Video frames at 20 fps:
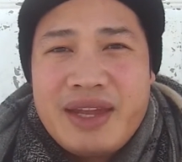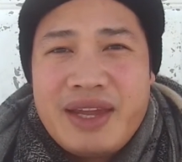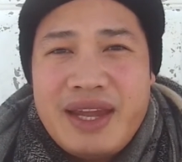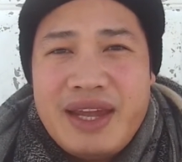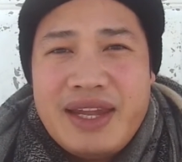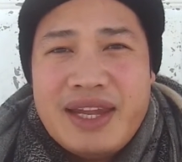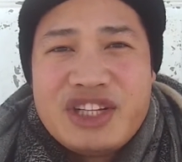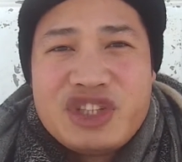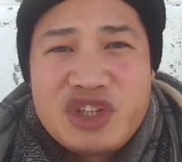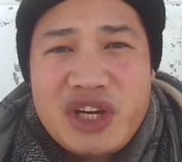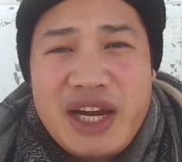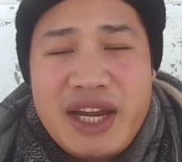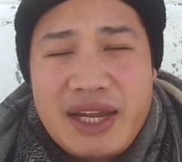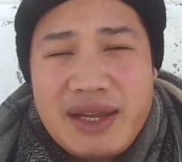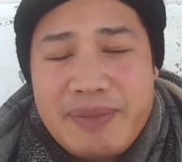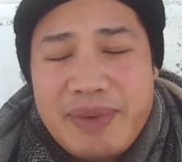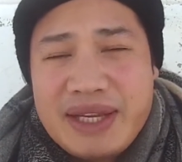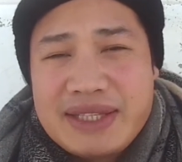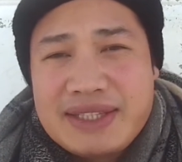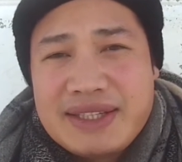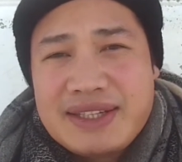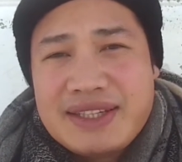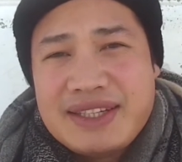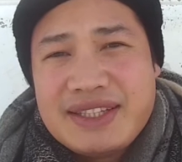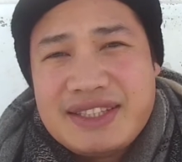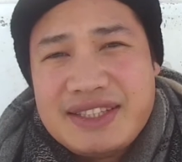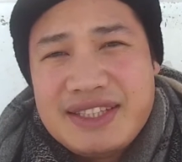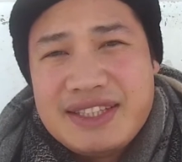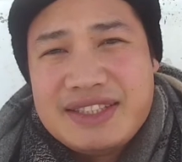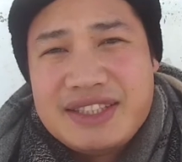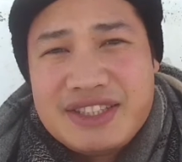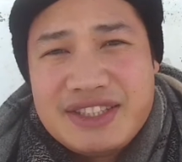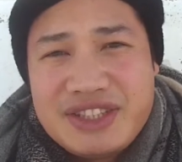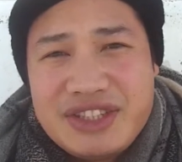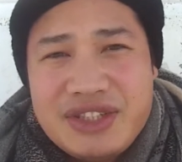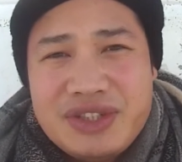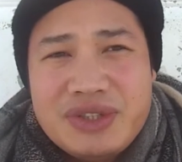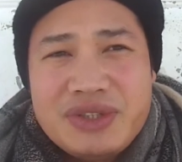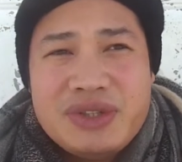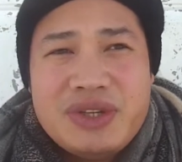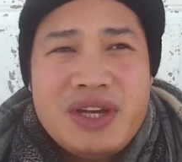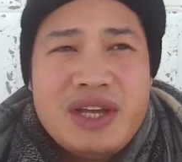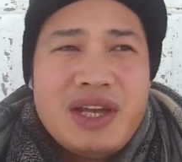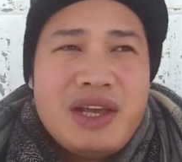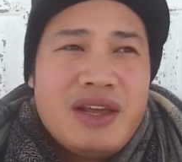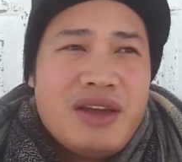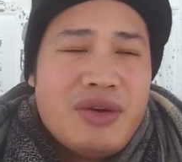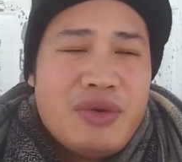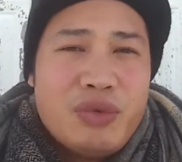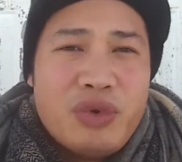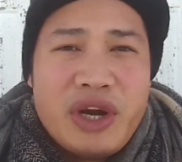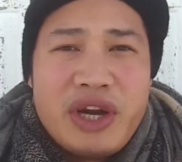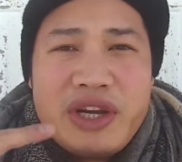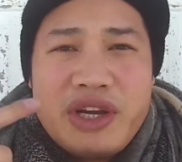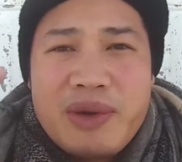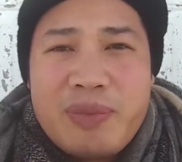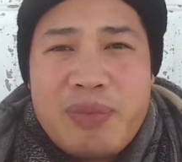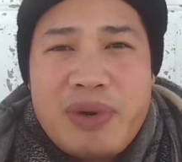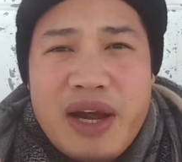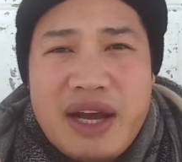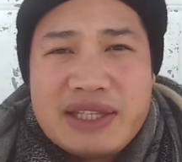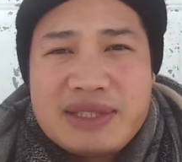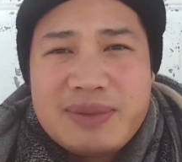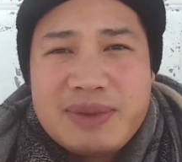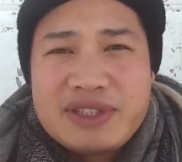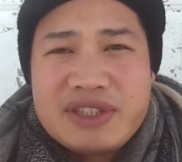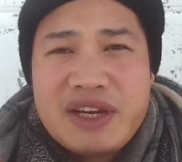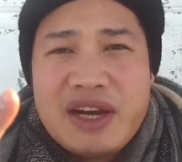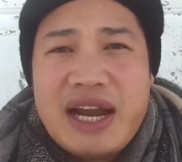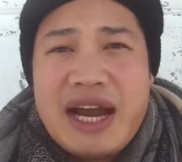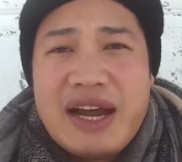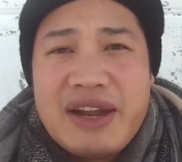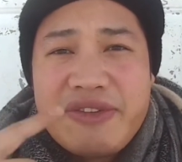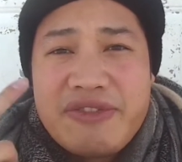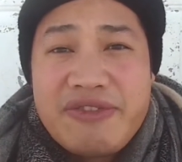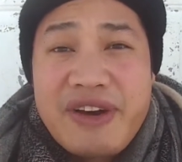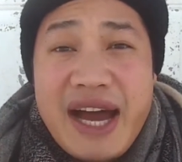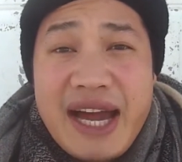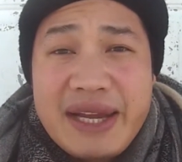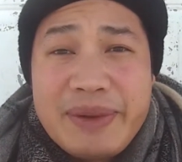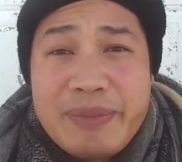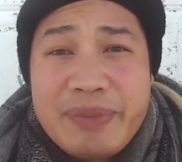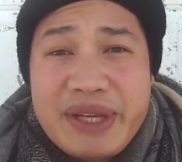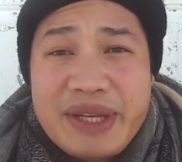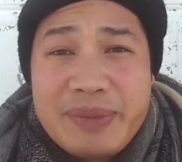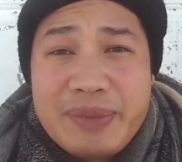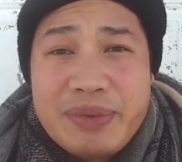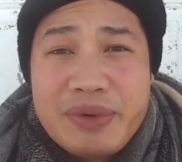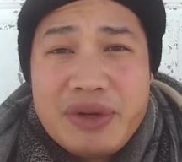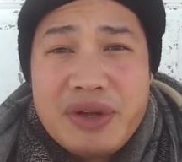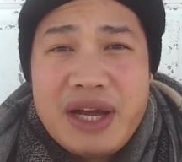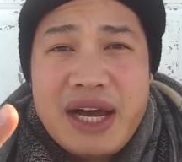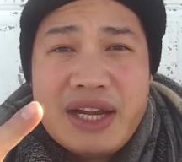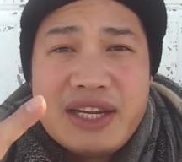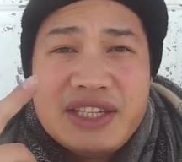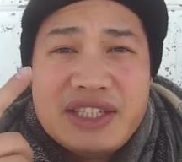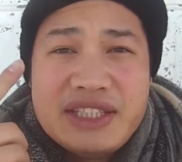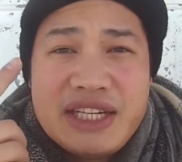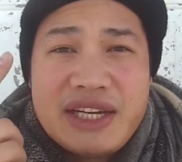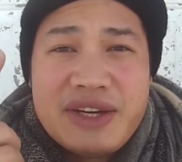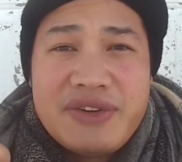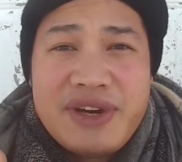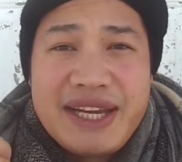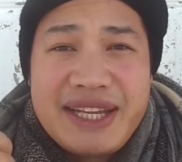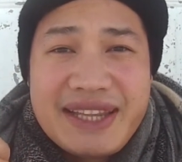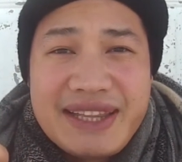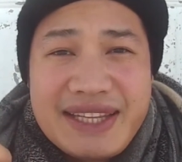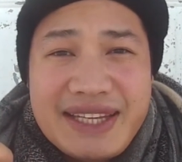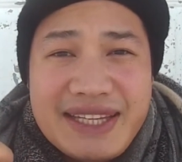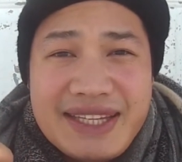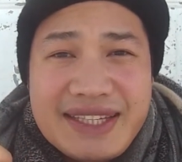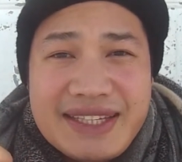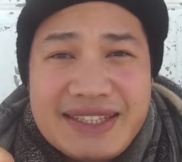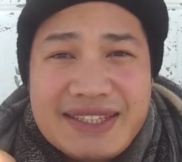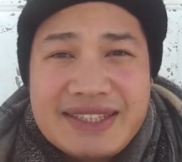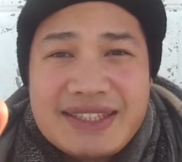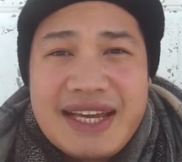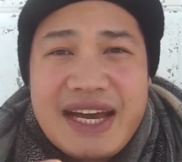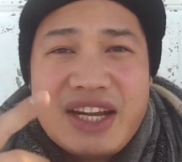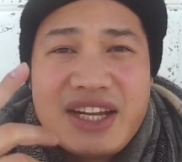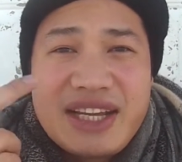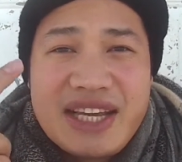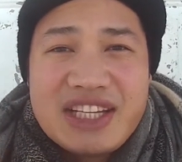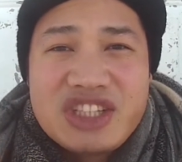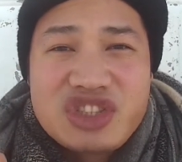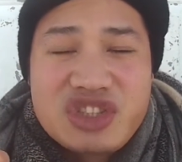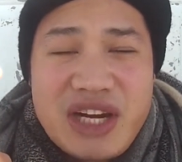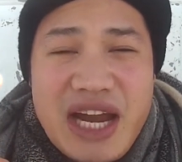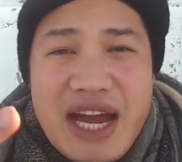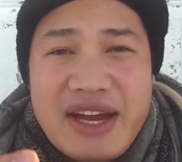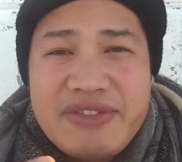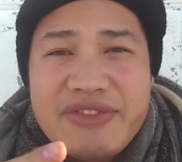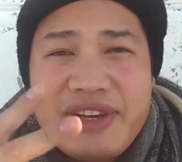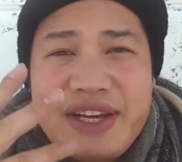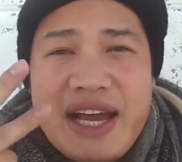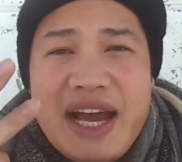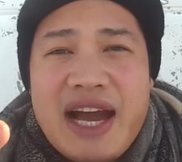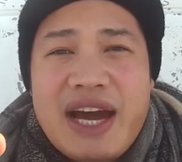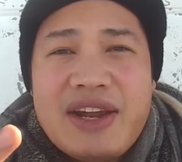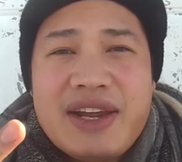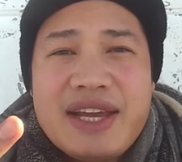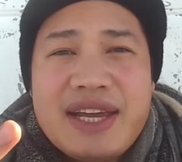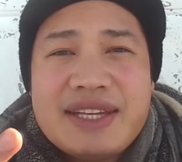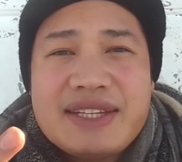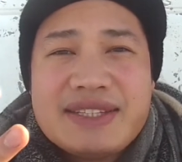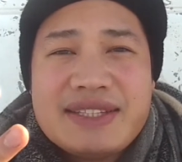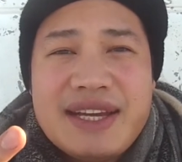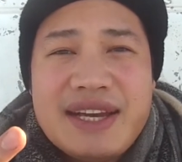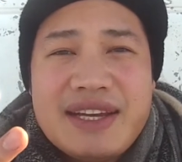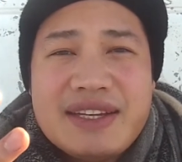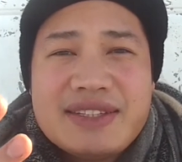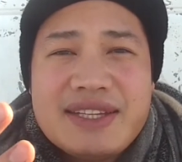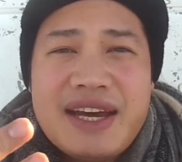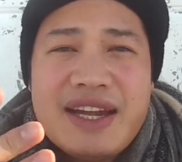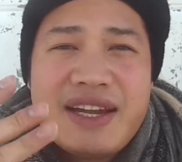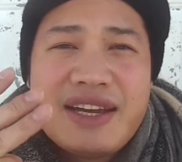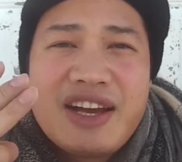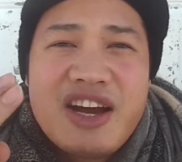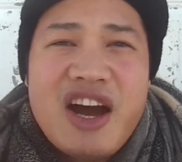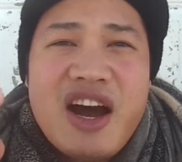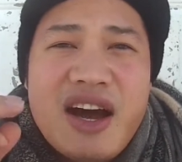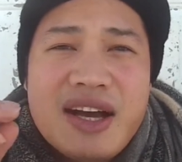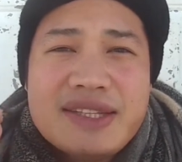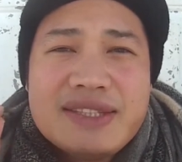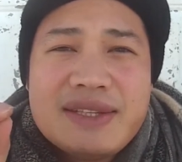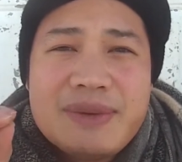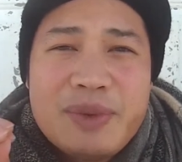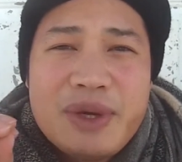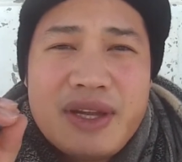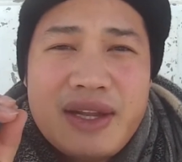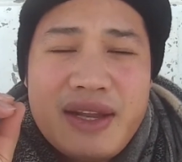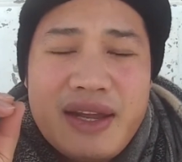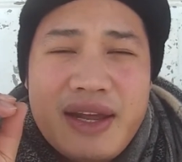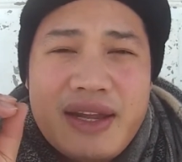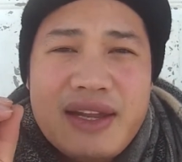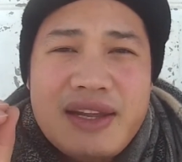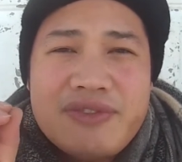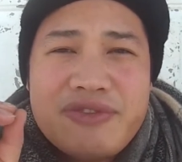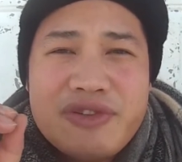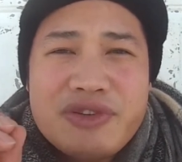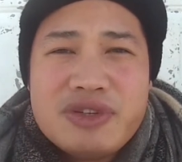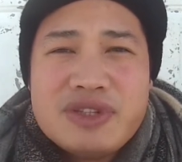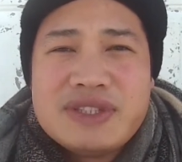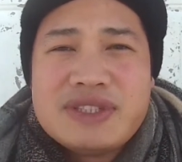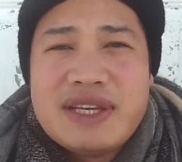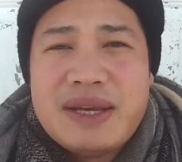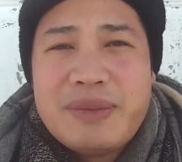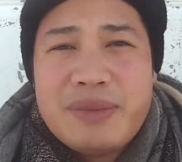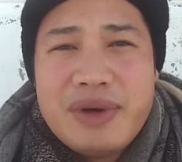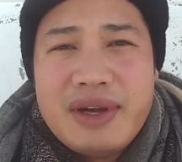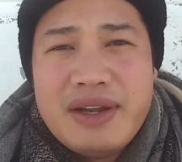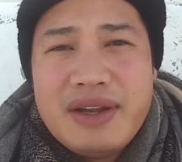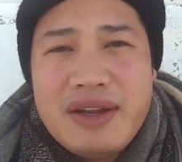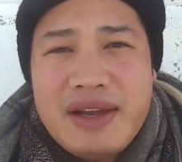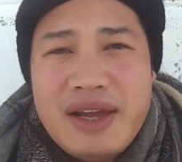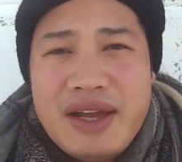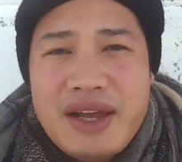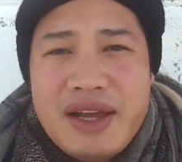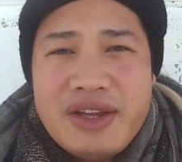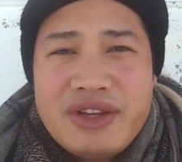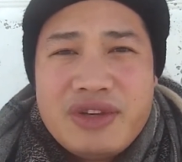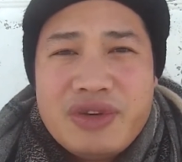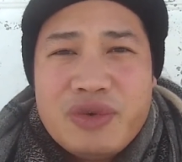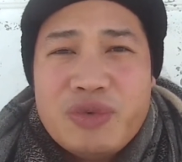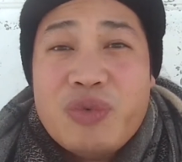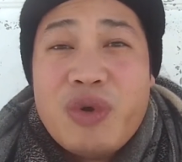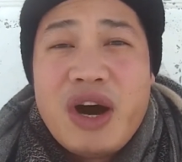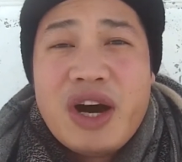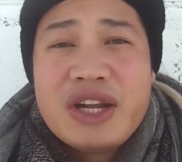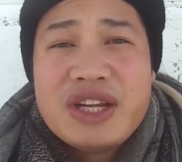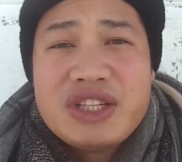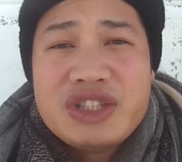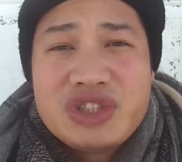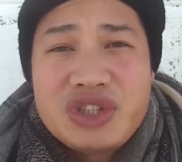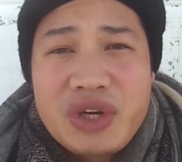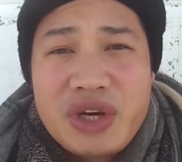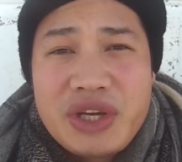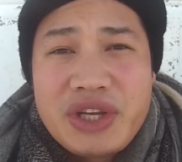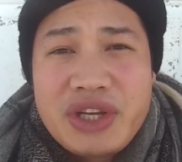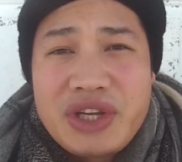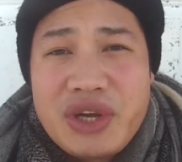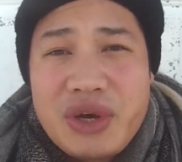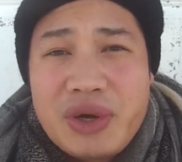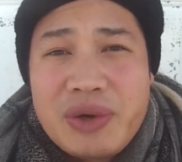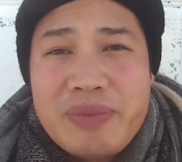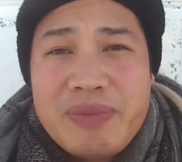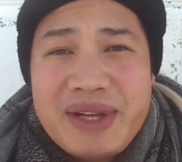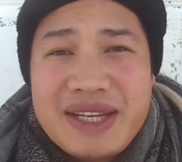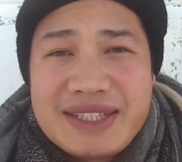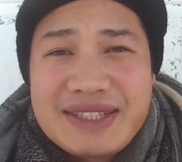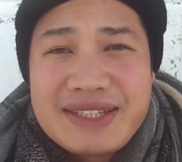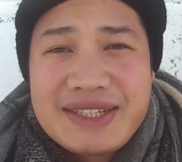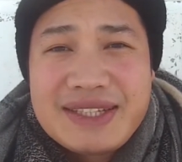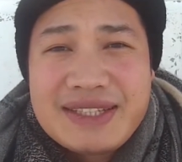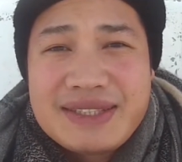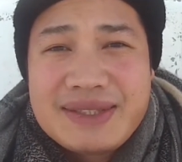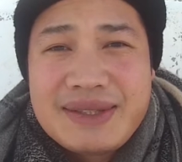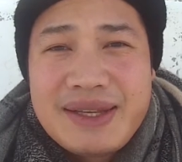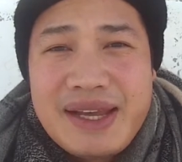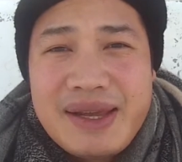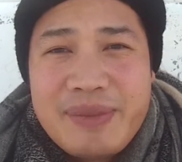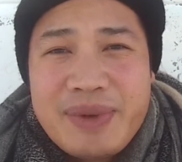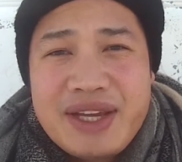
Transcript: And the training basically teaches you where your prospects are, how to find people, how to generate leads, how to get traffic, how to get sales, how to cause someone and influence someone to want to join your business.